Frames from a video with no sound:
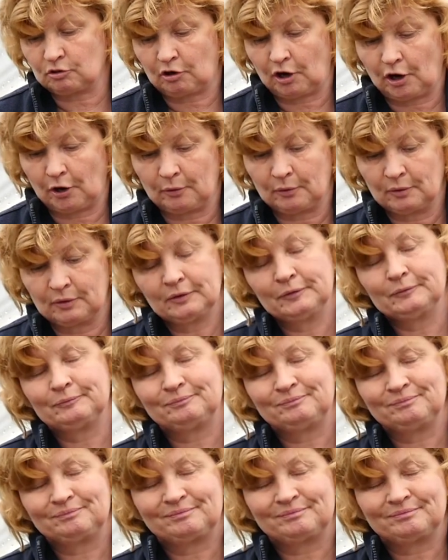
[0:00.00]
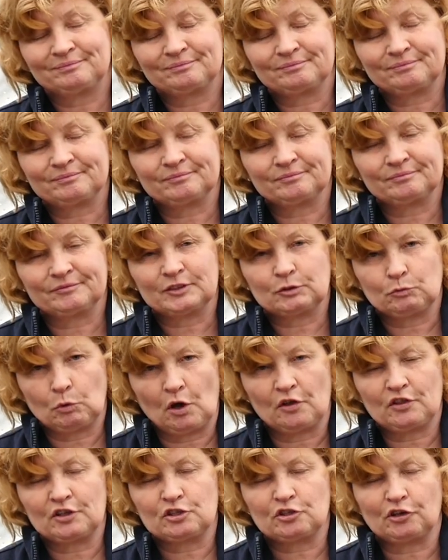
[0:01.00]
grow. It's
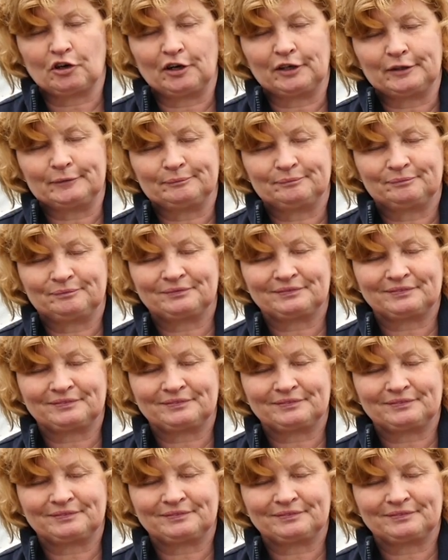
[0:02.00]
worth a try.